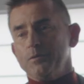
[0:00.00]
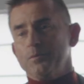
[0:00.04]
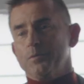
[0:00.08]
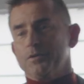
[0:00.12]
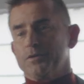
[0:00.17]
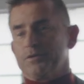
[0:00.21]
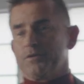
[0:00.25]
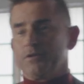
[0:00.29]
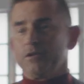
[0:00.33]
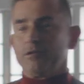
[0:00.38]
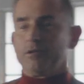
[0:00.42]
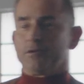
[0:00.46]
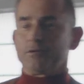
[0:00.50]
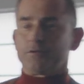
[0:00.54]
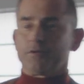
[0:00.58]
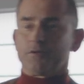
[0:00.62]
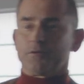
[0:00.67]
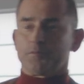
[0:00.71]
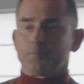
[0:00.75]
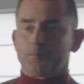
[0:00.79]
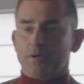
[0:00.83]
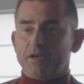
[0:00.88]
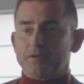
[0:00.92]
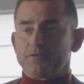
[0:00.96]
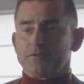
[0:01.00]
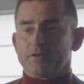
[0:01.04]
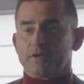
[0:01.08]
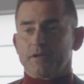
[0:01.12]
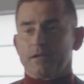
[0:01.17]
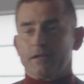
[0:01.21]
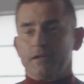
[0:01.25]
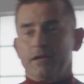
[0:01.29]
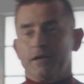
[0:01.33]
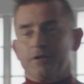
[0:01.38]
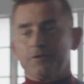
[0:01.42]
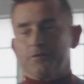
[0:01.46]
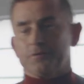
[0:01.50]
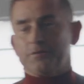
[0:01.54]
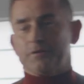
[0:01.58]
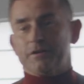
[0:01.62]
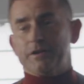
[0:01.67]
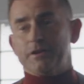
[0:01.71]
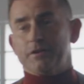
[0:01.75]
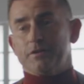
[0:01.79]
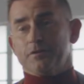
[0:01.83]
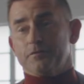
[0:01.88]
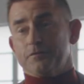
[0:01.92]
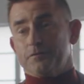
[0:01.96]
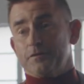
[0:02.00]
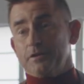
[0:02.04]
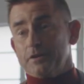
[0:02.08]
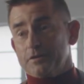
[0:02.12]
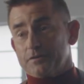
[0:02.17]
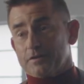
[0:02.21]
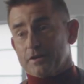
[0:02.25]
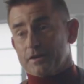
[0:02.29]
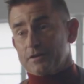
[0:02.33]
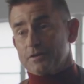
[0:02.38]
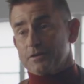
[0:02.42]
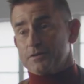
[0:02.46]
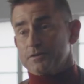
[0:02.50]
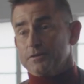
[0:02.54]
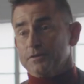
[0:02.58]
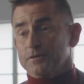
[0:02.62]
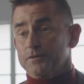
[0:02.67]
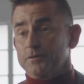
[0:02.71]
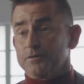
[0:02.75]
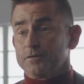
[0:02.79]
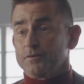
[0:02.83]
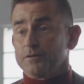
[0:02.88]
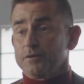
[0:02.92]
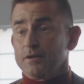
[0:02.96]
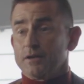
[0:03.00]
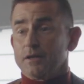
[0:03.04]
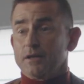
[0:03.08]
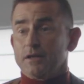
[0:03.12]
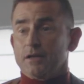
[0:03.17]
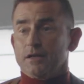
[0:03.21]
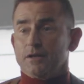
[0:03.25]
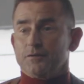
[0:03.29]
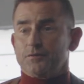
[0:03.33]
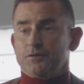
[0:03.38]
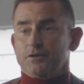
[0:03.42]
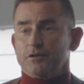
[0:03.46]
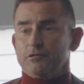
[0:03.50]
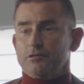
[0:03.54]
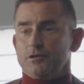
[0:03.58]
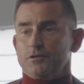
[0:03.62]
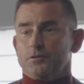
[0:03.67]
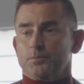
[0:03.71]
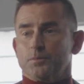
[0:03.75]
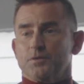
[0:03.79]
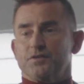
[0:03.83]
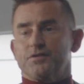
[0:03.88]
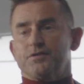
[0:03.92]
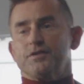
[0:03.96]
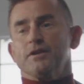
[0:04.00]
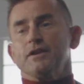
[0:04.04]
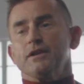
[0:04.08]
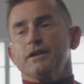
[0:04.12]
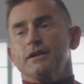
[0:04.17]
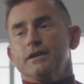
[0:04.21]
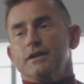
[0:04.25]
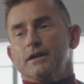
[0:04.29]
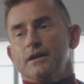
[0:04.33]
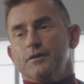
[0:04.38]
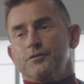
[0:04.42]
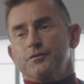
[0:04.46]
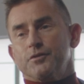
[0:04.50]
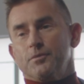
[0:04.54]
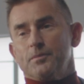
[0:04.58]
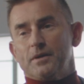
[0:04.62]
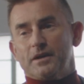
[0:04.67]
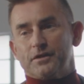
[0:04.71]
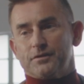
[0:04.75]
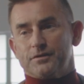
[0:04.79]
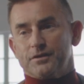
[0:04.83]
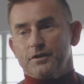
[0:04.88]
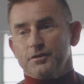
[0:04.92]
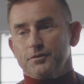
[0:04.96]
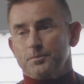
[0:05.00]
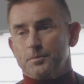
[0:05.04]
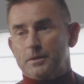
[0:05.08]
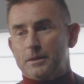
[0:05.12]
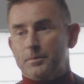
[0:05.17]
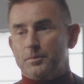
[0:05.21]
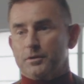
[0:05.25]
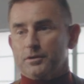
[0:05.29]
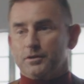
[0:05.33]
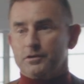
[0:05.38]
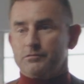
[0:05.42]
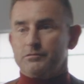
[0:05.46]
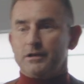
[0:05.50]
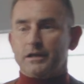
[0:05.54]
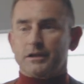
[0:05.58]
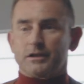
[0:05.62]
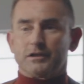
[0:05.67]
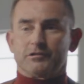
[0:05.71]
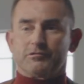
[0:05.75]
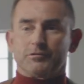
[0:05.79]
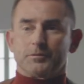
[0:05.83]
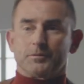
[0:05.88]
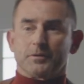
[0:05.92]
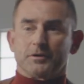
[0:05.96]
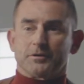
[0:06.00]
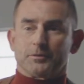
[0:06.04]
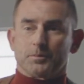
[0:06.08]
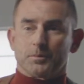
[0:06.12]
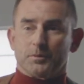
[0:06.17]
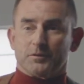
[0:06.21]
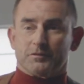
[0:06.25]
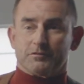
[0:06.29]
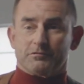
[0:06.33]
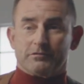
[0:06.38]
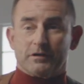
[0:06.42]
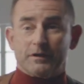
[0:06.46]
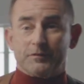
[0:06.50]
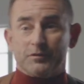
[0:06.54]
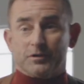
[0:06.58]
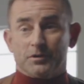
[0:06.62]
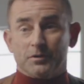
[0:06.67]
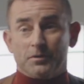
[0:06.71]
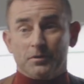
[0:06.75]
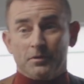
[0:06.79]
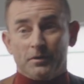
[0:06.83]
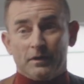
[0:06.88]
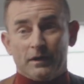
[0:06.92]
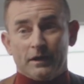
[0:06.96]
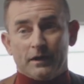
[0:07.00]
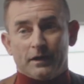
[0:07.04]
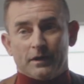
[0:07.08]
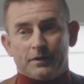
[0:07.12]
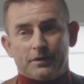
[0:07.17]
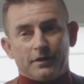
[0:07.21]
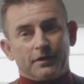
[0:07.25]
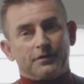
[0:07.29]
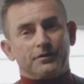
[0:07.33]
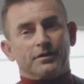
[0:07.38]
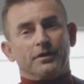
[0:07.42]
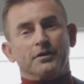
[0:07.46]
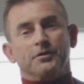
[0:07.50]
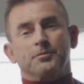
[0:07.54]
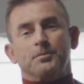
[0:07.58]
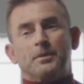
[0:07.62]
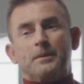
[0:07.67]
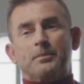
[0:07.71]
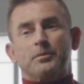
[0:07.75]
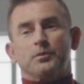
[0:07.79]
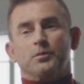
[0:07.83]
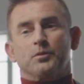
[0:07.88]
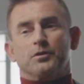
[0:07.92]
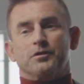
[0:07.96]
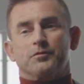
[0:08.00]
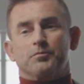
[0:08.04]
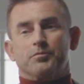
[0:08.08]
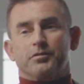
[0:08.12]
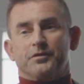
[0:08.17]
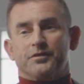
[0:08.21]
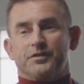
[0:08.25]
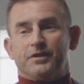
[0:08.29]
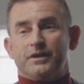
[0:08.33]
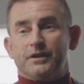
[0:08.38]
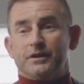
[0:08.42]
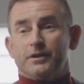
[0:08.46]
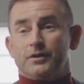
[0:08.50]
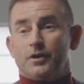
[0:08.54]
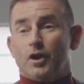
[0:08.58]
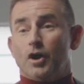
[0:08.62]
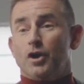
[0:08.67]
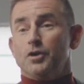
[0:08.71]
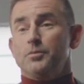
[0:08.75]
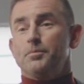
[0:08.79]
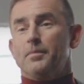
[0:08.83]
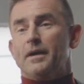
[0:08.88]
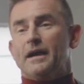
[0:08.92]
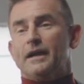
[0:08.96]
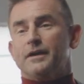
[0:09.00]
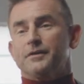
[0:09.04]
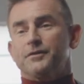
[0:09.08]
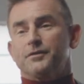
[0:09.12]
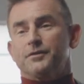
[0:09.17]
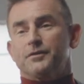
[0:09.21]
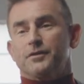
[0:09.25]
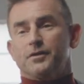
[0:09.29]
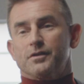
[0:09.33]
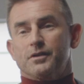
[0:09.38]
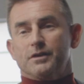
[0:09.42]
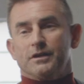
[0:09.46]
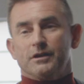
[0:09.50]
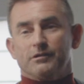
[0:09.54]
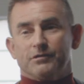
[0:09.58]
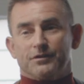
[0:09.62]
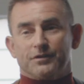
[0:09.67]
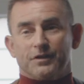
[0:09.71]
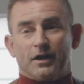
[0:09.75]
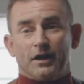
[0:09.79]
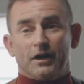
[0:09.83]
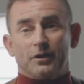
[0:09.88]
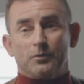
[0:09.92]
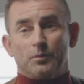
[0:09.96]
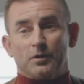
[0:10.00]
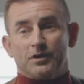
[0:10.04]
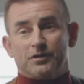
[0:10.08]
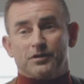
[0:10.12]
with Xerox's best-in-class fleet of field technicians, if Xerox was silly enough to make salespeople directly responsible for revenue, their salespeople would have proceeded en masse to the nearest hardware